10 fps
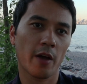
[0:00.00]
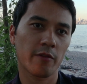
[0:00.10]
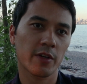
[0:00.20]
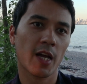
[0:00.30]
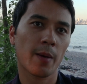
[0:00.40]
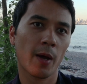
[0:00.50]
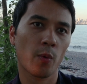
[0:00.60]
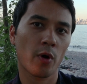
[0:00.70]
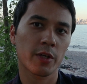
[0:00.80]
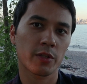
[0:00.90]
Every time I
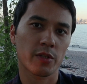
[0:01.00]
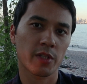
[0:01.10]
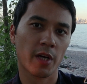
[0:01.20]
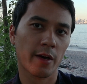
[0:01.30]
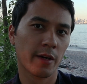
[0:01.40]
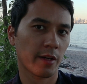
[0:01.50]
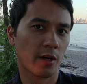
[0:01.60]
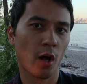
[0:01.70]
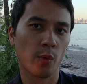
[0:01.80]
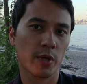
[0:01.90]
wanted to start it,
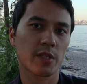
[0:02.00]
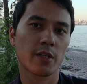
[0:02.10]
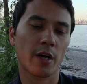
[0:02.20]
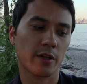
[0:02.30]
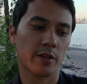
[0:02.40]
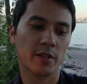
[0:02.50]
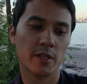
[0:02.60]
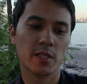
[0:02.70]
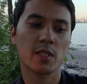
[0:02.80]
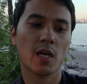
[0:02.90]
it always started.
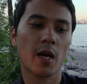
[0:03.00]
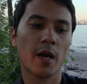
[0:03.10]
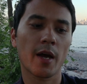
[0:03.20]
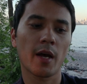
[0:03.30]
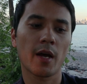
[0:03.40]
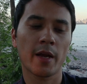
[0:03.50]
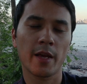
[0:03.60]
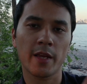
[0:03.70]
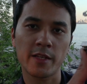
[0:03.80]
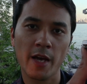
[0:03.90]
This
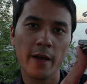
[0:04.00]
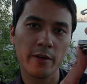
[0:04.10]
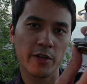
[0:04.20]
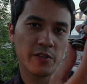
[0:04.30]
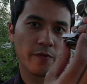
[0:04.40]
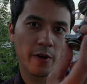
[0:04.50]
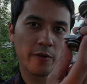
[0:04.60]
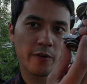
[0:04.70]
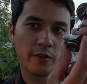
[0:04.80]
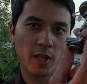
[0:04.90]
igniter is
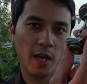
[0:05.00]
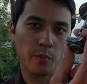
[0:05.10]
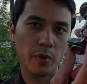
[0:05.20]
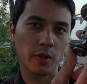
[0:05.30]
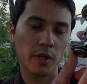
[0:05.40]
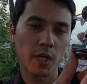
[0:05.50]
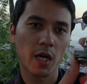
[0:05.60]
very reliable.